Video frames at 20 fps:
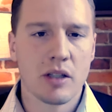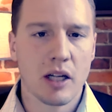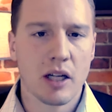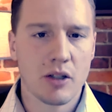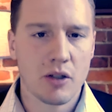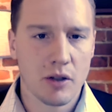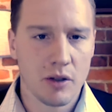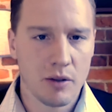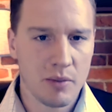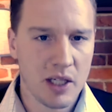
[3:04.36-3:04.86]
touch
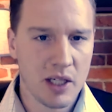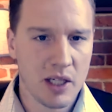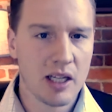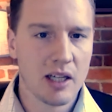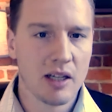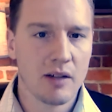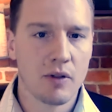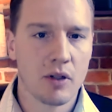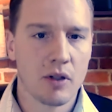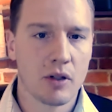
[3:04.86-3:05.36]
on the beginning
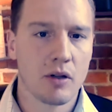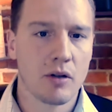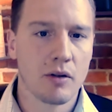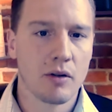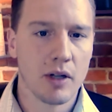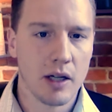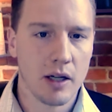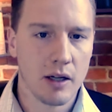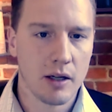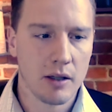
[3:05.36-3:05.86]
of your
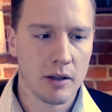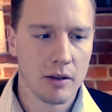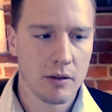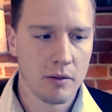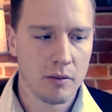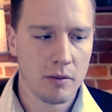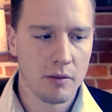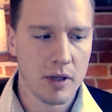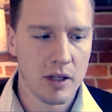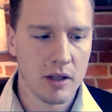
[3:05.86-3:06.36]
career
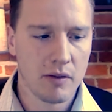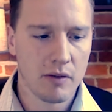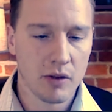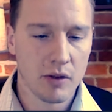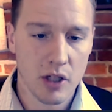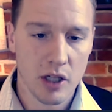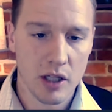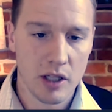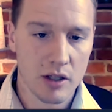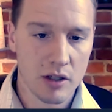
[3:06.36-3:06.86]
with
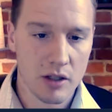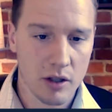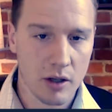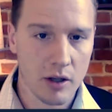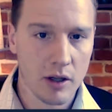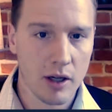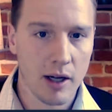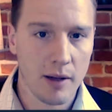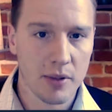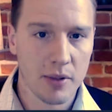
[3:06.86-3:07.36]
Virginia
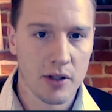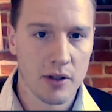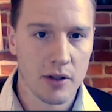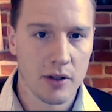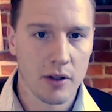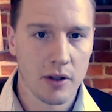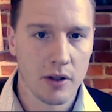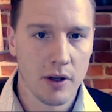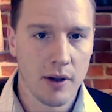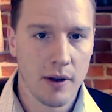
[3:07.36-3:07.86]
startups,
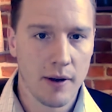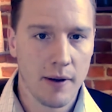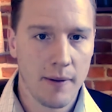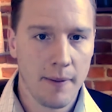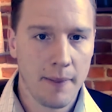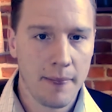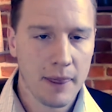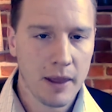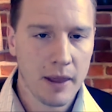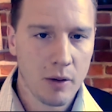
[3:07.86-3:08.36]

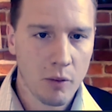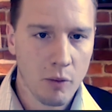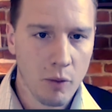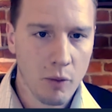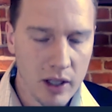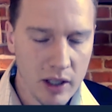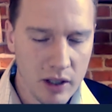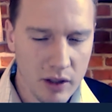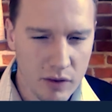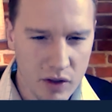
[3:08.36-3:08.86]

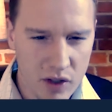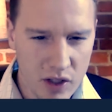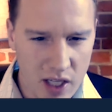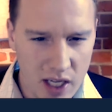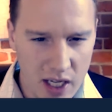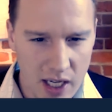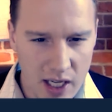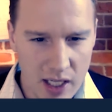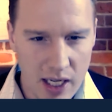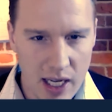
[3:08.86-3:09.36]
what you've
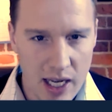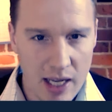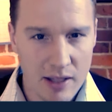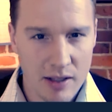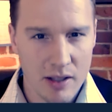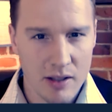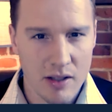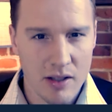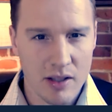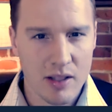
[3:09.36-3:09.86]
seen as a
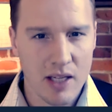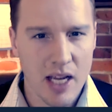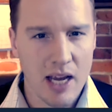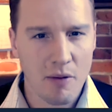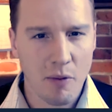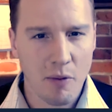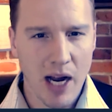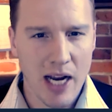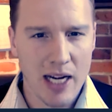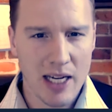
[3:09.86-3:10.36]

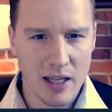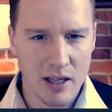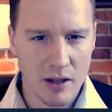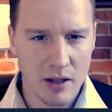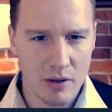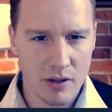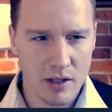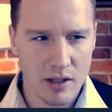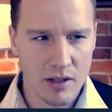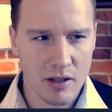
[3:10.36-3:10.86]
statewide
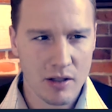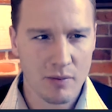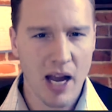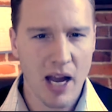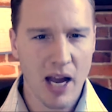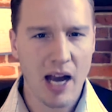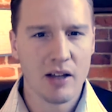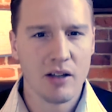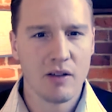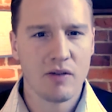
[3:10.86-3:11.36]
ecosystem,
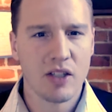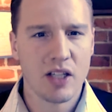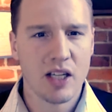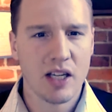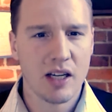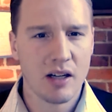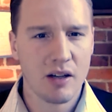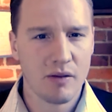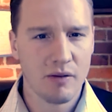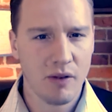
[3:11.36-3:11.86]
how you've seen
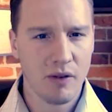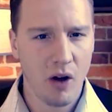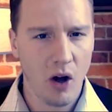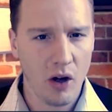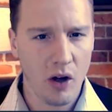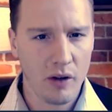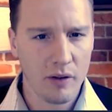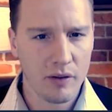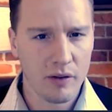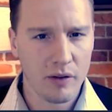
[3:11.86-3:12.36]
it
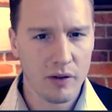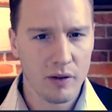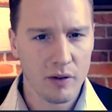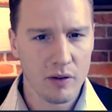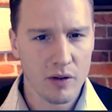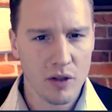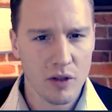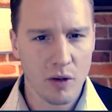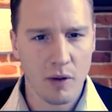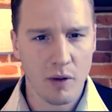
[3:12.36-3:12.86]
evolve
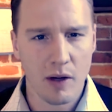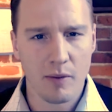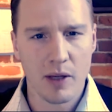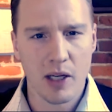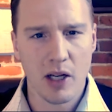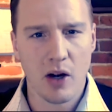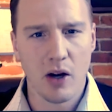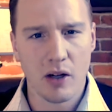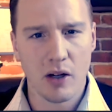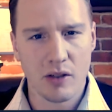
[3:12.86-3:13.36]
to where
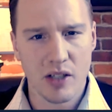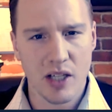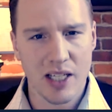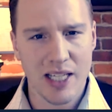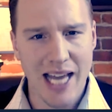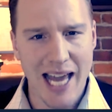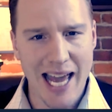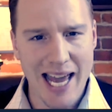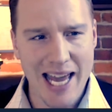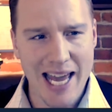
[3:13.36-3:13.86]
we are
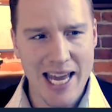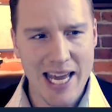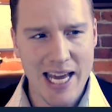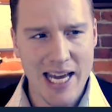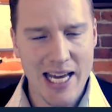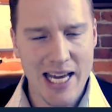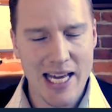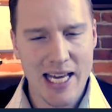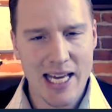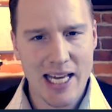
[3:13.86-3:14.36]
today,
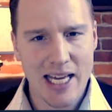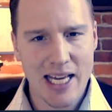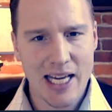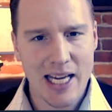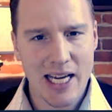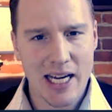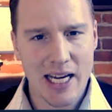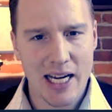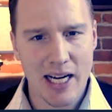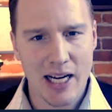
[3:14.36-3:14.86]

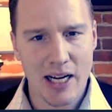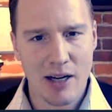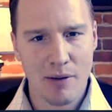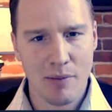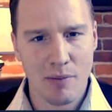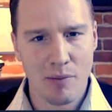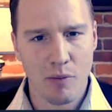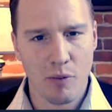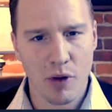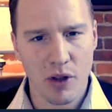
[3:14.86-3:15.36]

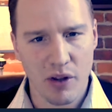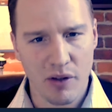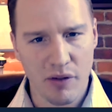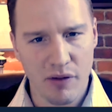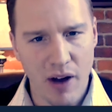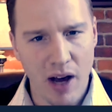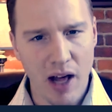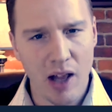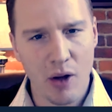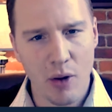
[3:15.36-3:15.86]
with a
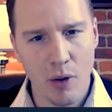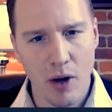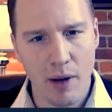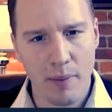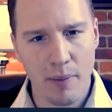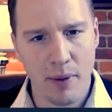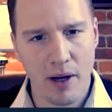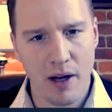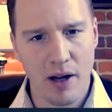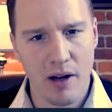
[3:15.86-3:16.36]

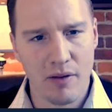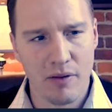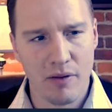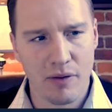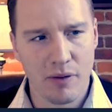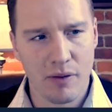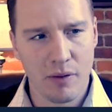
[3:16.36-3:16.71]
follow-up of,